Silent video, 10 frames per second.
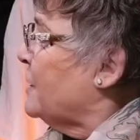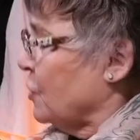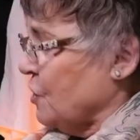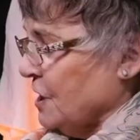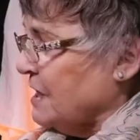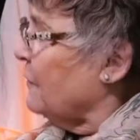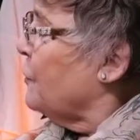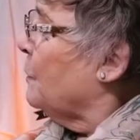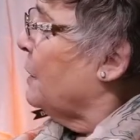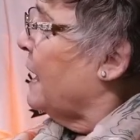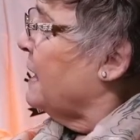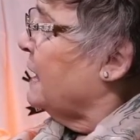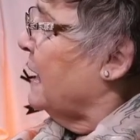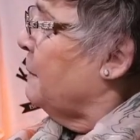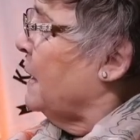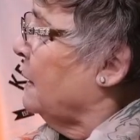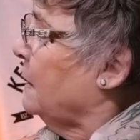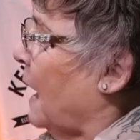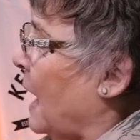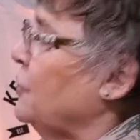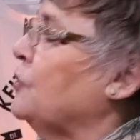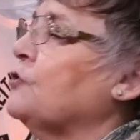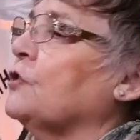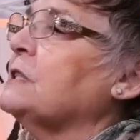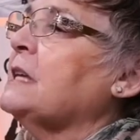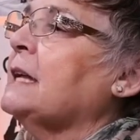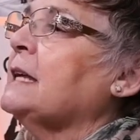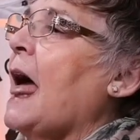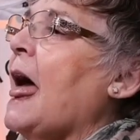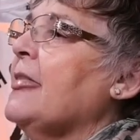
Just as if you were writing an email and you should have said,